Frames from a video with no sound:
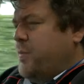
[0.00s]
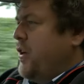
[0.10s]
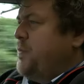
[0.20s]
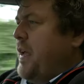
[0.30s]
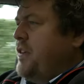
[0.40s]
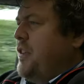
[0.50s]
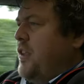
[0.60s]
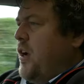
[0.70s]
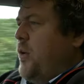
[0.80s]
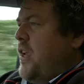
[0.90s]
much better
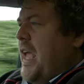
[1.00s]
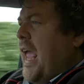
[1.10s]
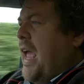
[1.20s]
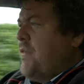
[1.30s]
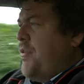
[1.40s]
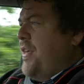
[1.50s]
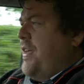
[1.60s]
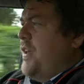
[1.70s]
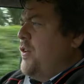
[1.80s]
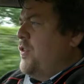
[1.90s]
than I would ever
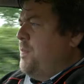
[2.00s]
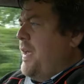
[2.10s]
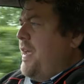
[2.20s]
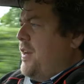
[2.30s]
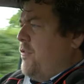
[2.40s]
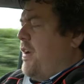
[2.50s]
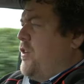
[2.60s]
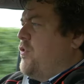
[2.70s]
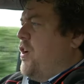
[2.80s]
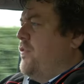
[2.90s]
think it could be in a
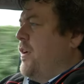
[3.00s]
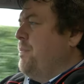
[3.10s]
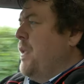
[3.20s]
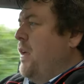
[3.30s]
Range Rover.